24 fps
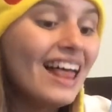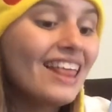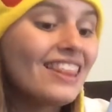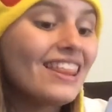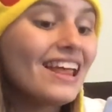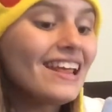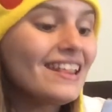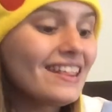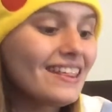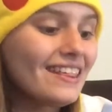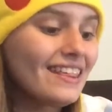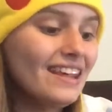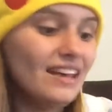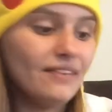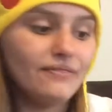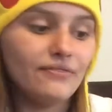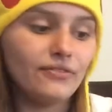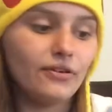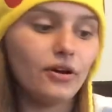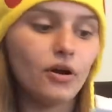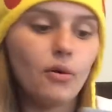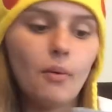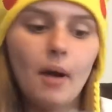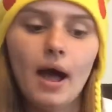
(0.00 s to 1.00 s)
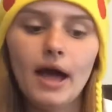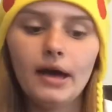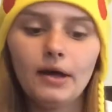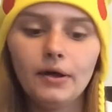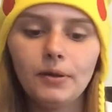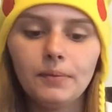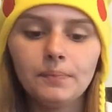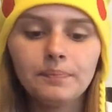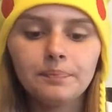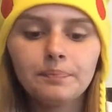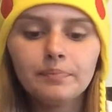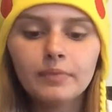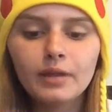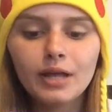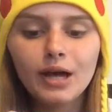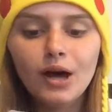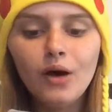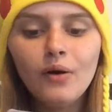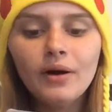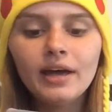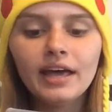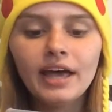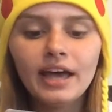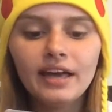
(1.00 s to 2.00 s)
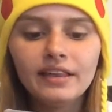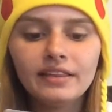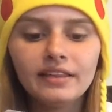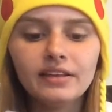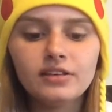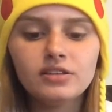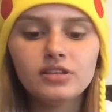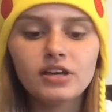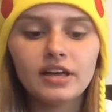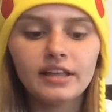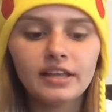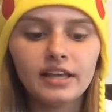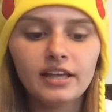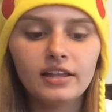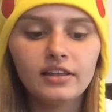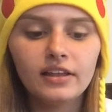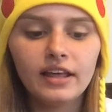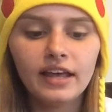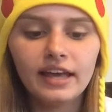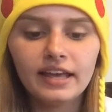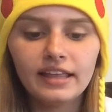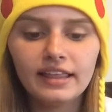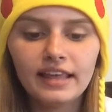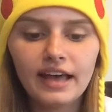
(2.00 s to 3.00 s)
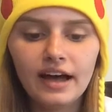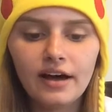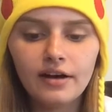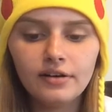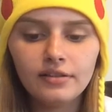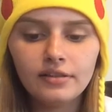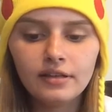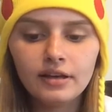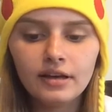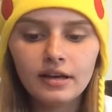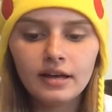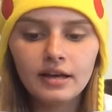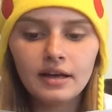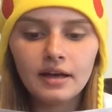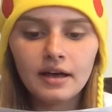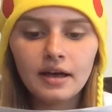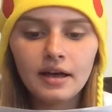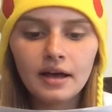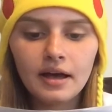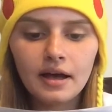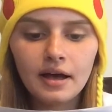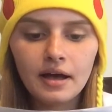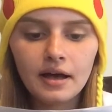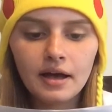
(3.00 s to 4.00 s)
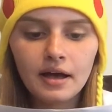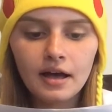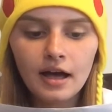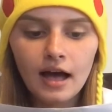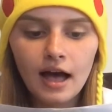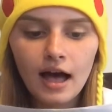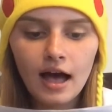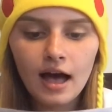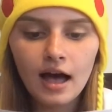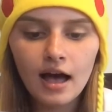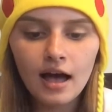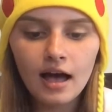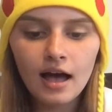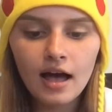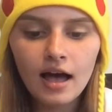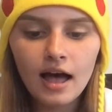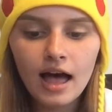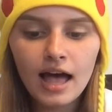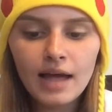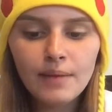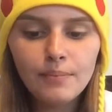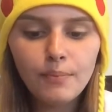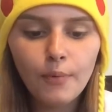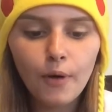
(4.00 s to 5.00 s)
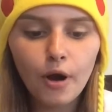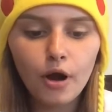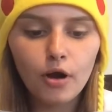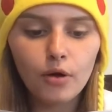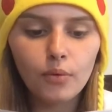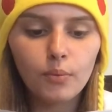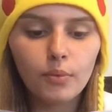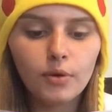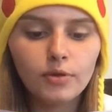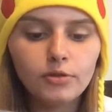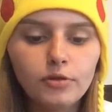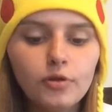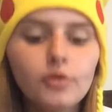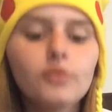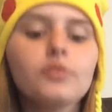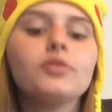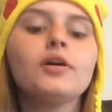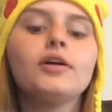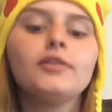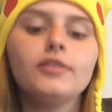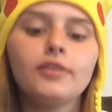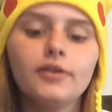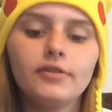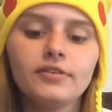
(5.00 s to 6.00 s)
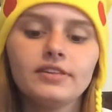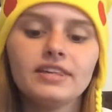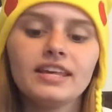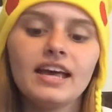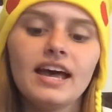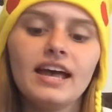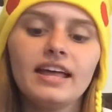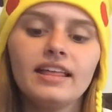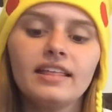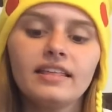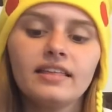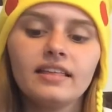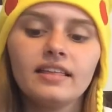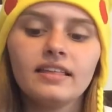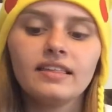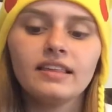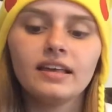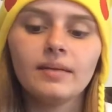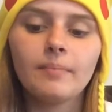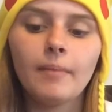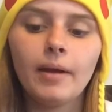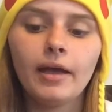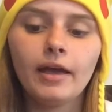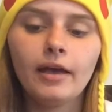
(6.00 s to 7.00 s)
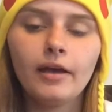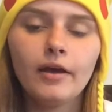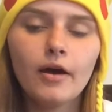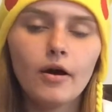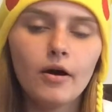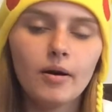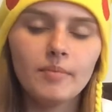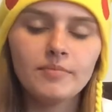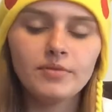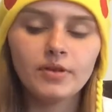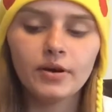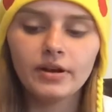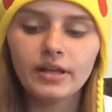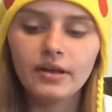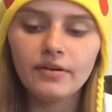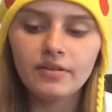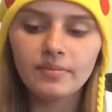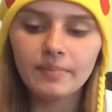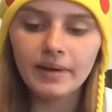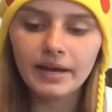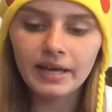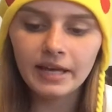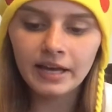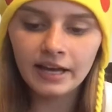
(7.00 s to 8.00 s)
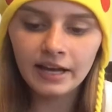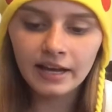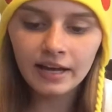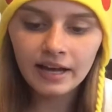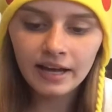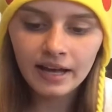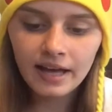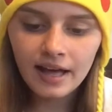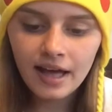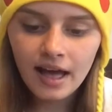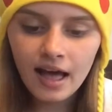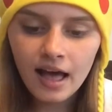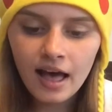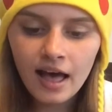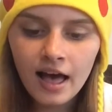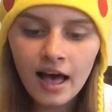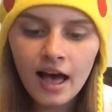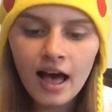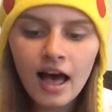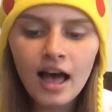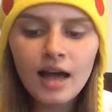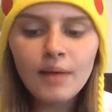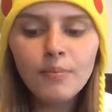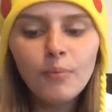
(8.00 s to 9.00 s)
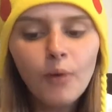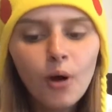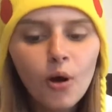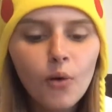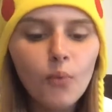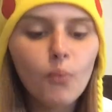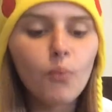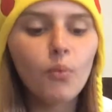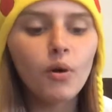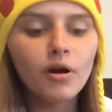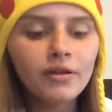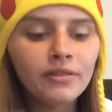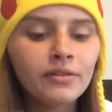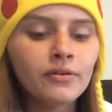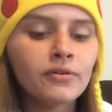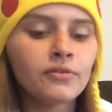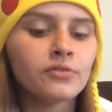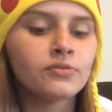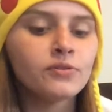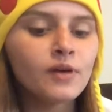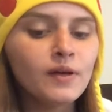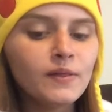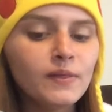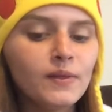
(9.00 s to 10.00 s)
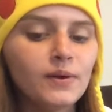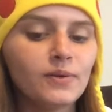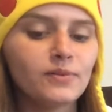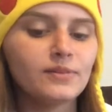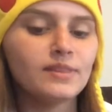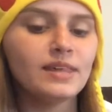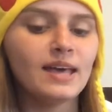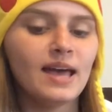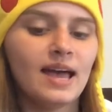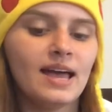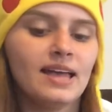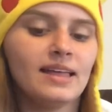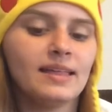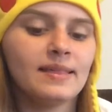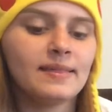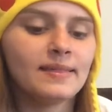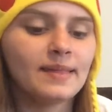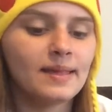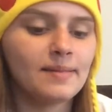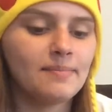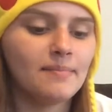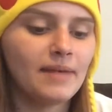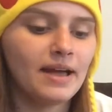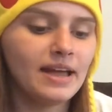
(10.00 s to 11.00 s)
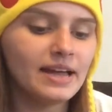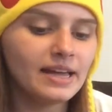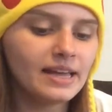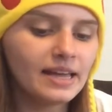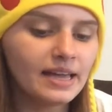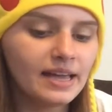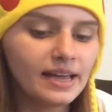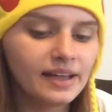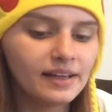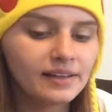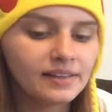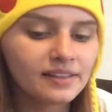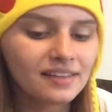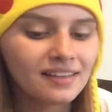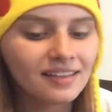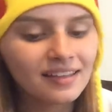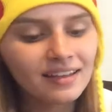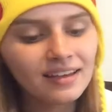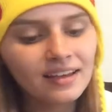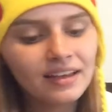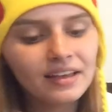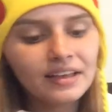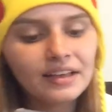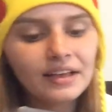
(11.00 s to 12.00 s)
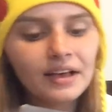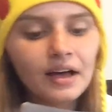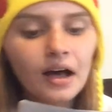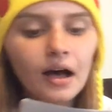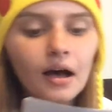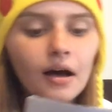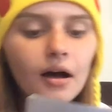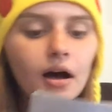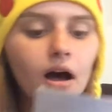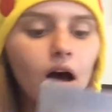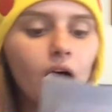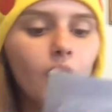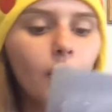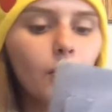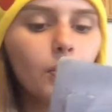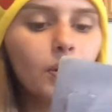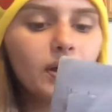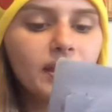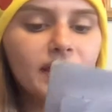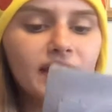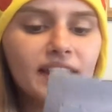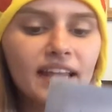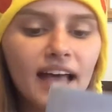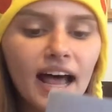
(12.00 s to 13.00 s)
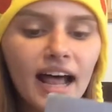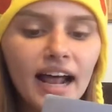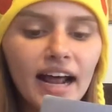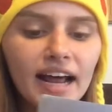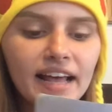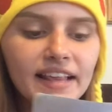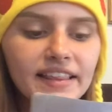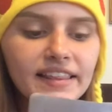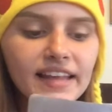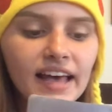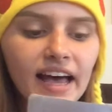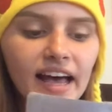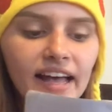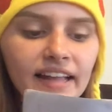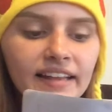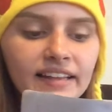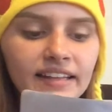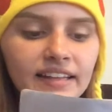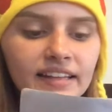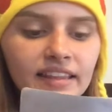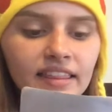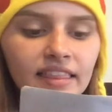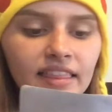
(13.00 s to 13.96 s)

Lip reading: Let's sleep for a while. Okay, said Jenny, laying down. I brought a Wonder Thunder tent, said Mikey. Oh, I'm sorry, that was Mikey. I brought a Wonder Thunder tent, said Mikey. What's that, I said.